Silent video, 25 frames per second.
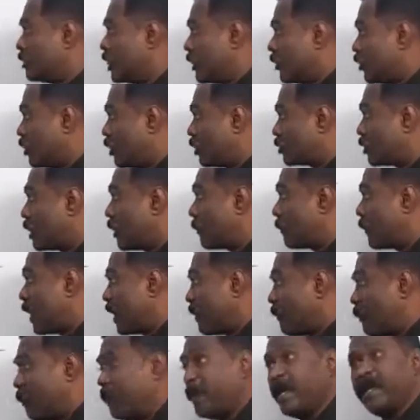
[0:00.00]
then you have to
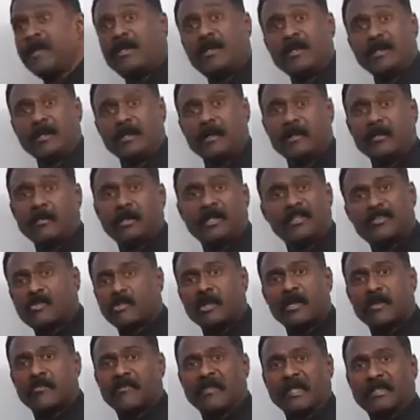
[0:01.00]
apply P here. It's
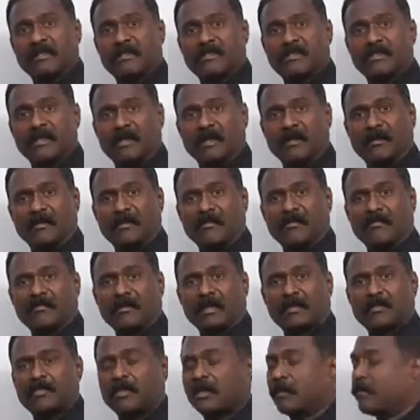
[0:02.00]
not a vector.
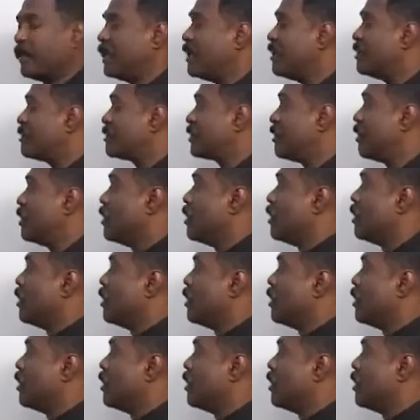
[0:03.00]
Vector means